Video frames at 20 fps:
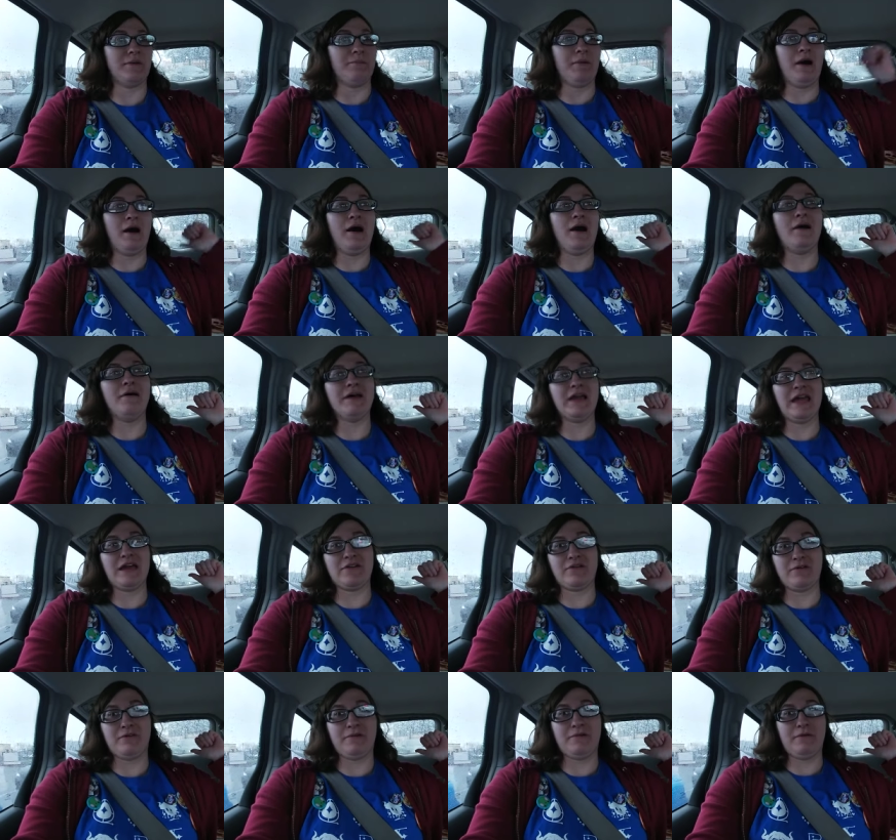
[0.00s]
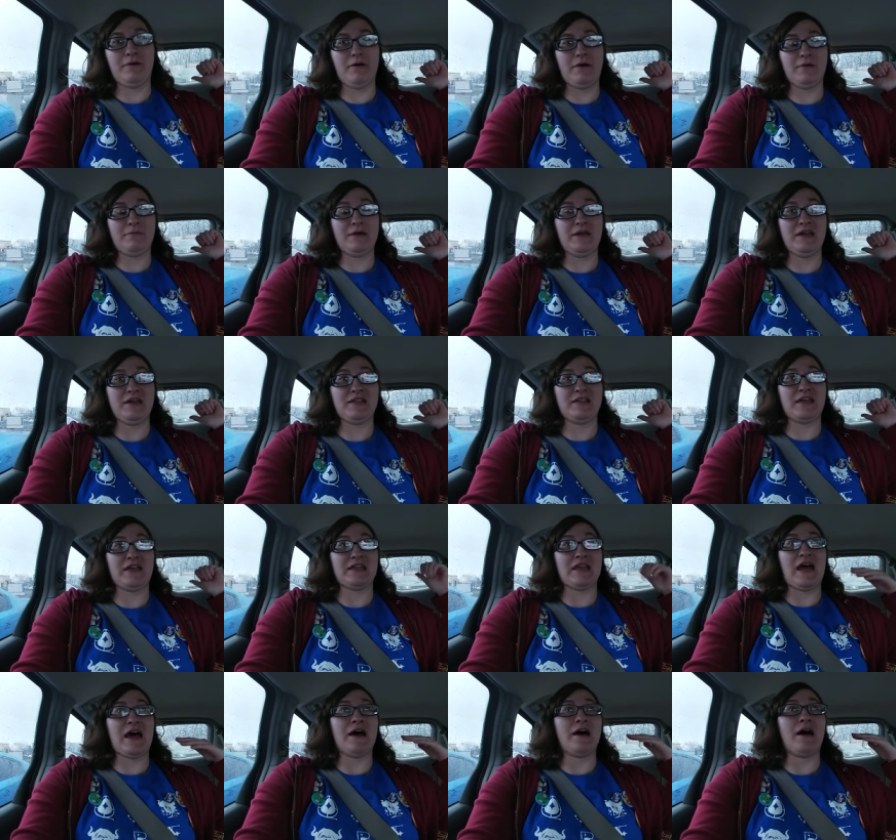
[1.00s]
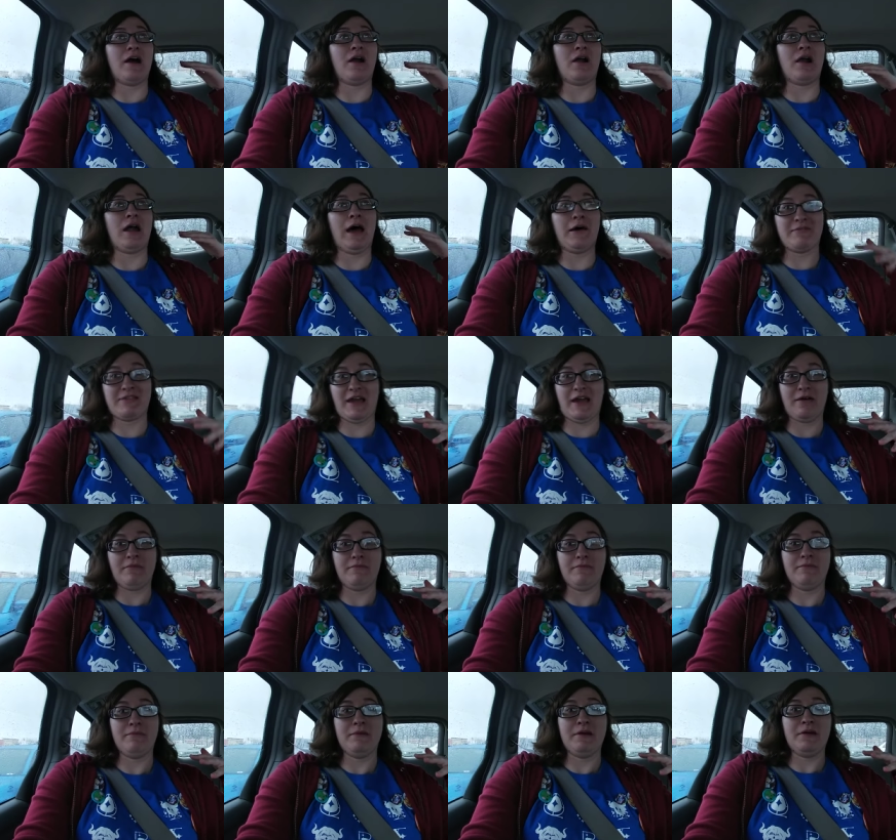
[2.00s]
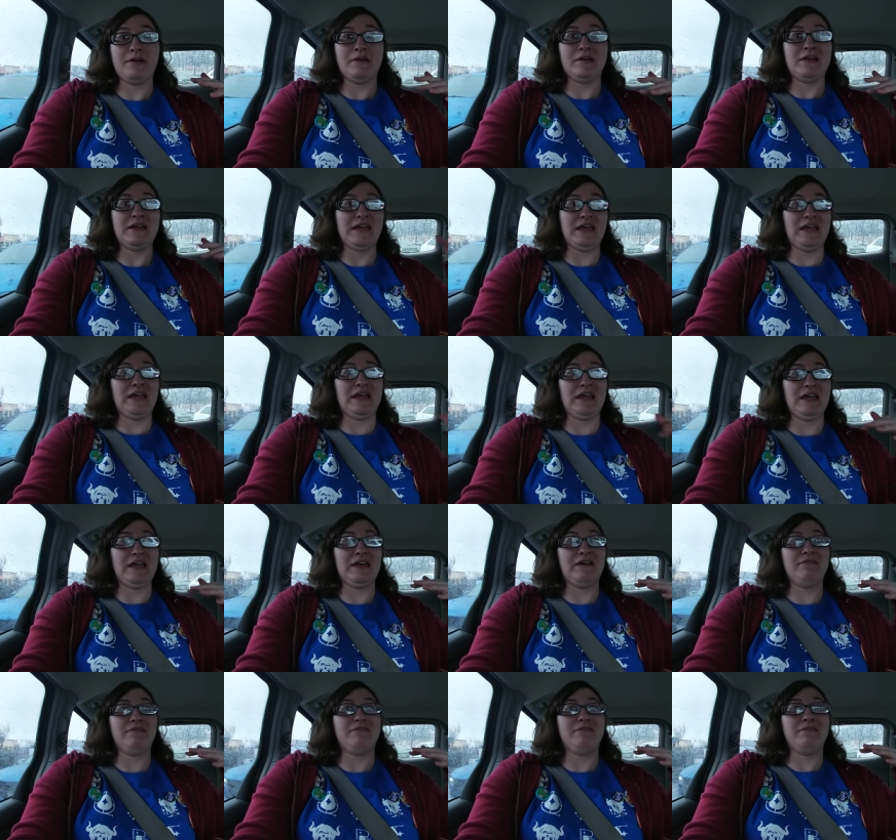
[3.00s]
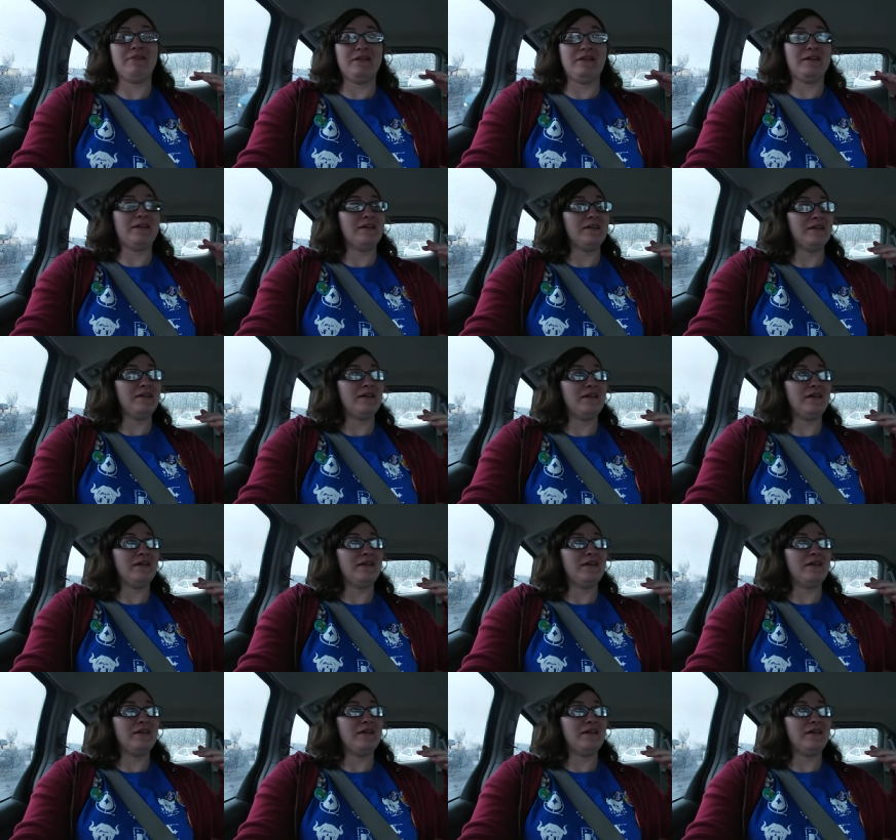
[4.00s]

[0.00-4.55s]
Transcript: the mall in Clovis at that our hometown. To Sierra Vista